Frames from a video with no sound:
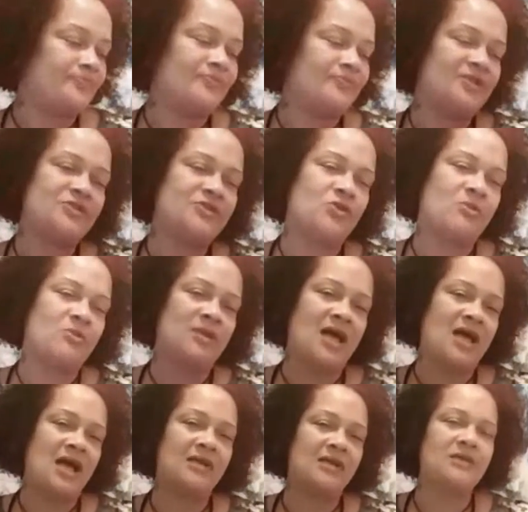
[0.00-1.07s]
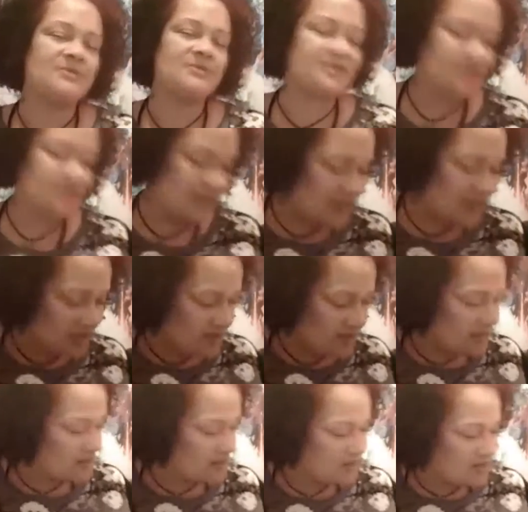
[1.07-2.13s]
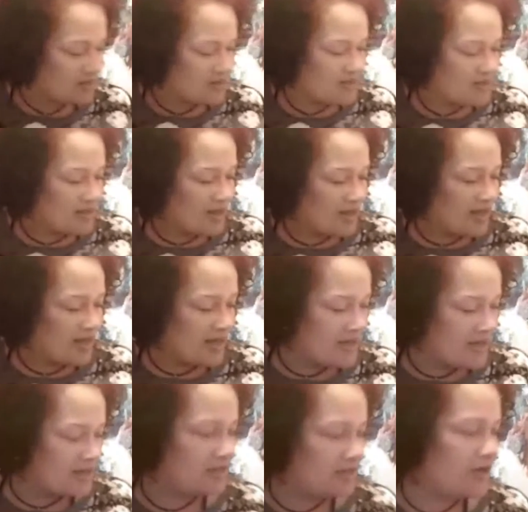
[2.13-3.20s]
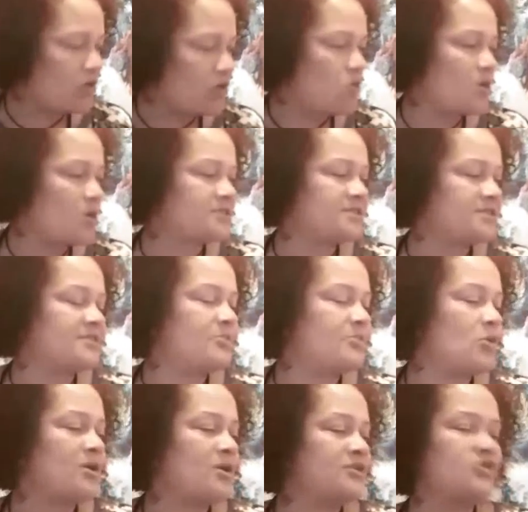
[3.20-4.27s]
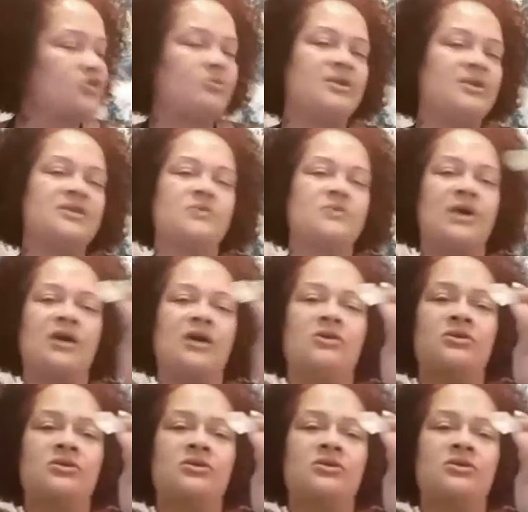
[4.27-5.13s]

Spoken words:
tourmaline, obsidian. And clear quartz is important to me as well.